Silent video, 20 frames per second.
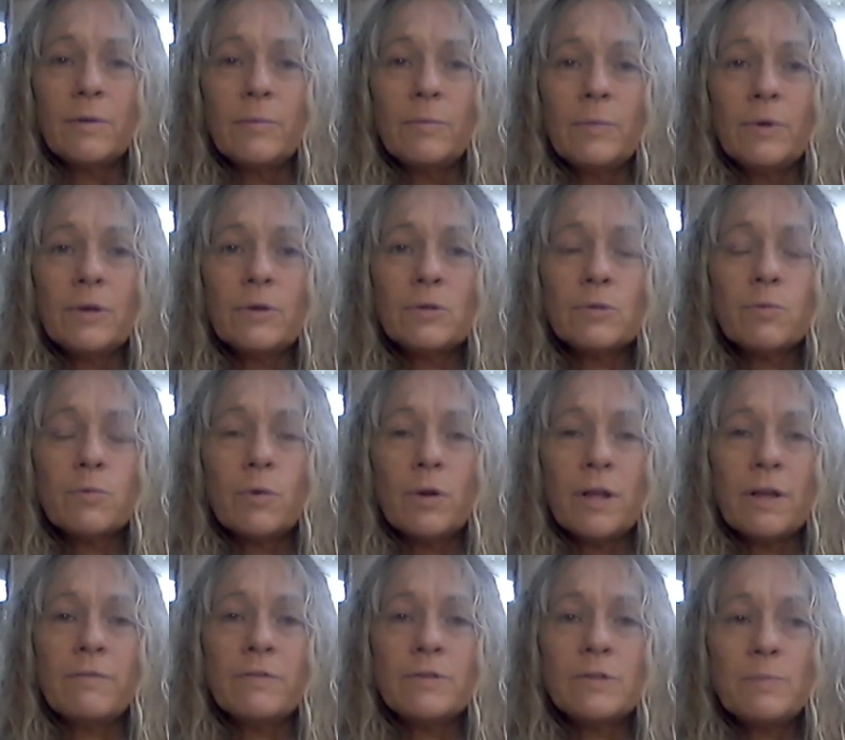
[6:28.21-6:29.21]
because
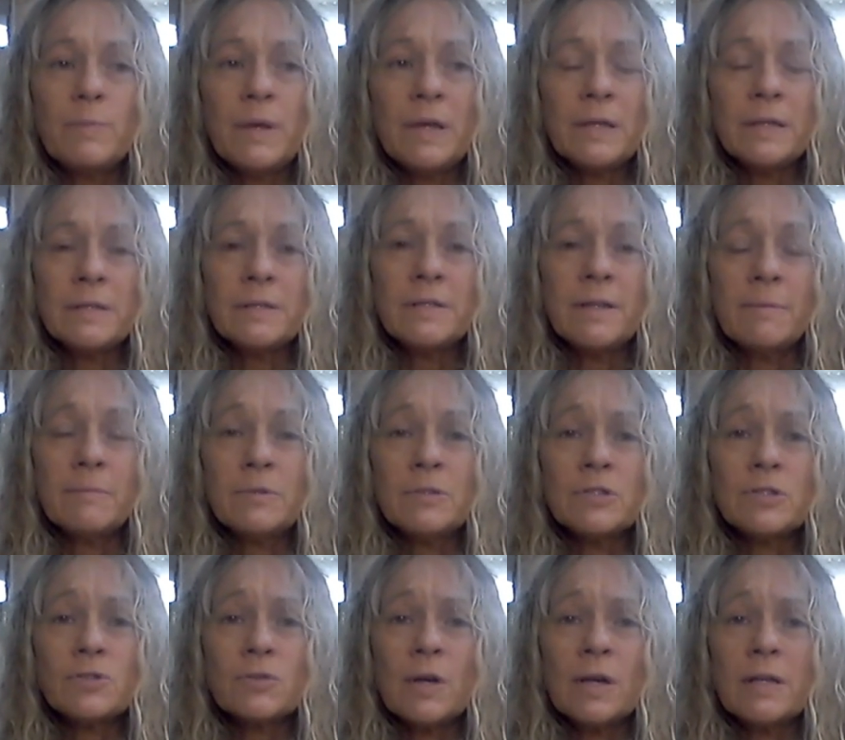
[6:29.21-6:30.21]
whatever's being
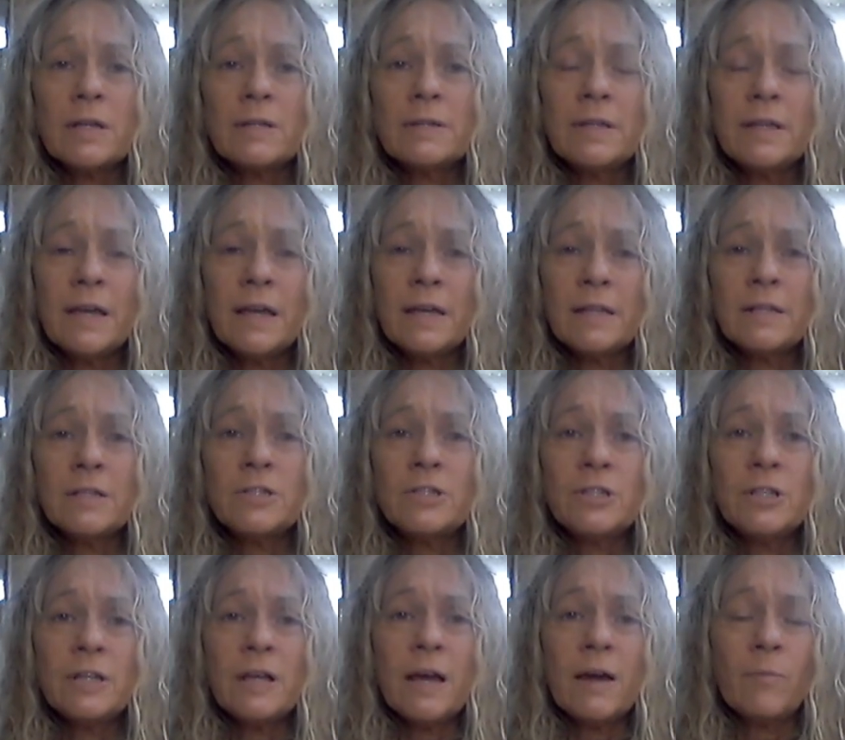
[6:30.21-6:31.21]
demonstrated, the
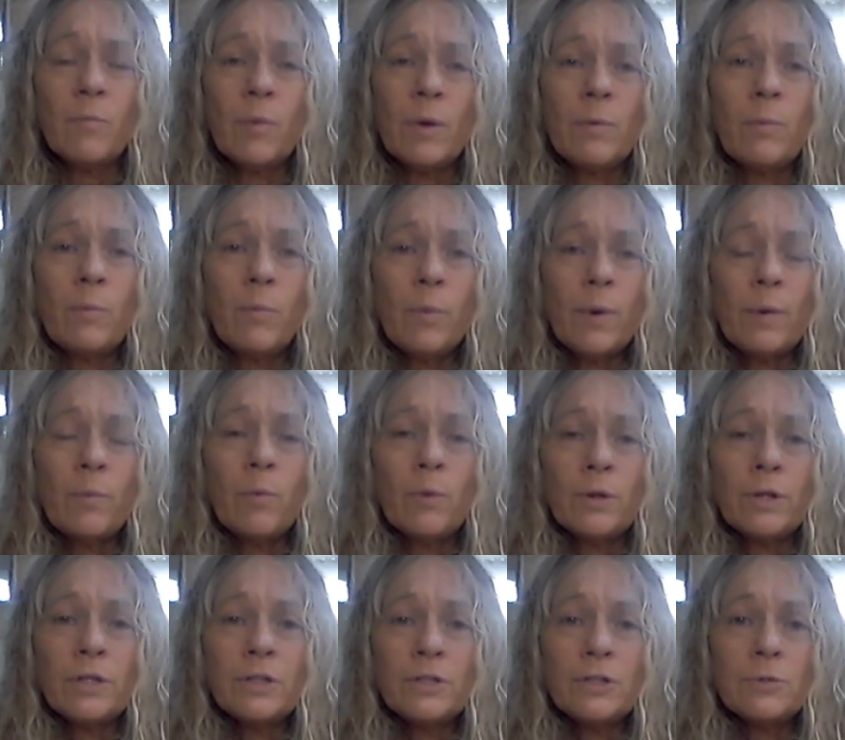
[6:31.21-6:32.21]
energy, and we're
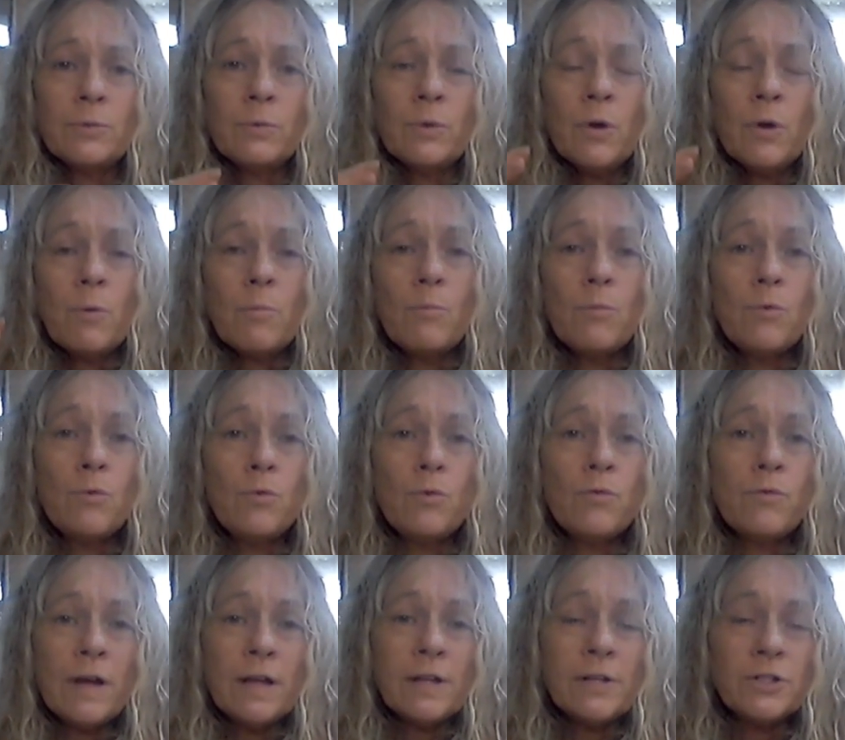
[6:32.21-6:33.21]
wanting to
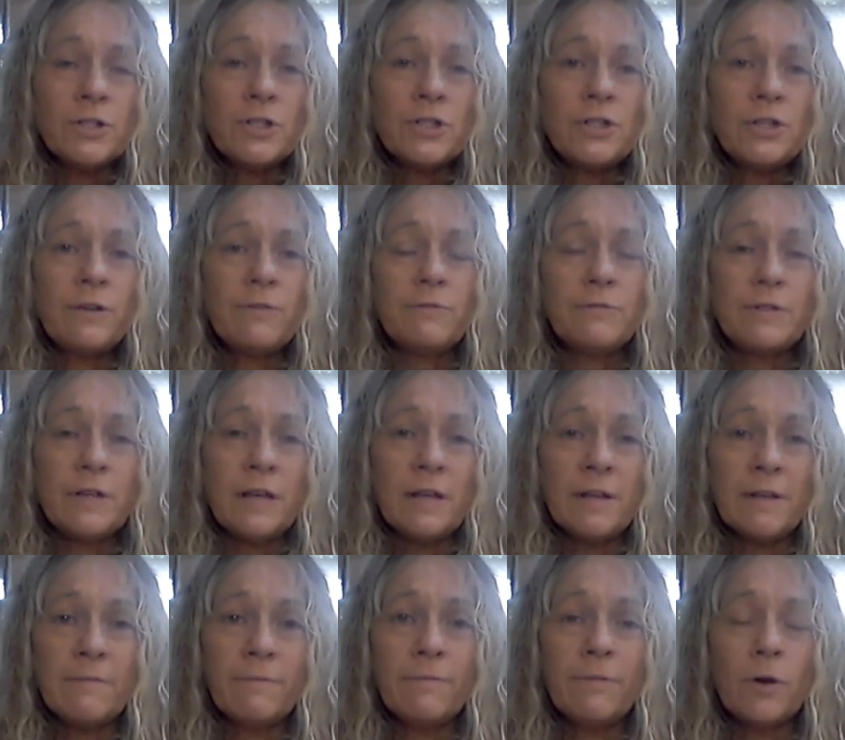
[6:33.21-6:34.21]
move and shift and
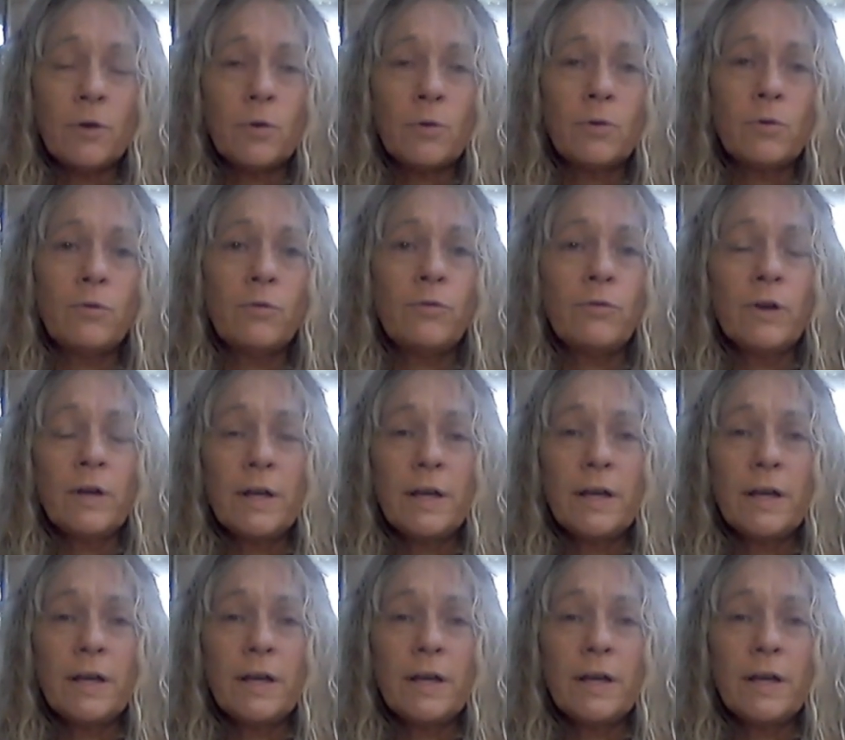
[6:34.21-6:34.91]
evolve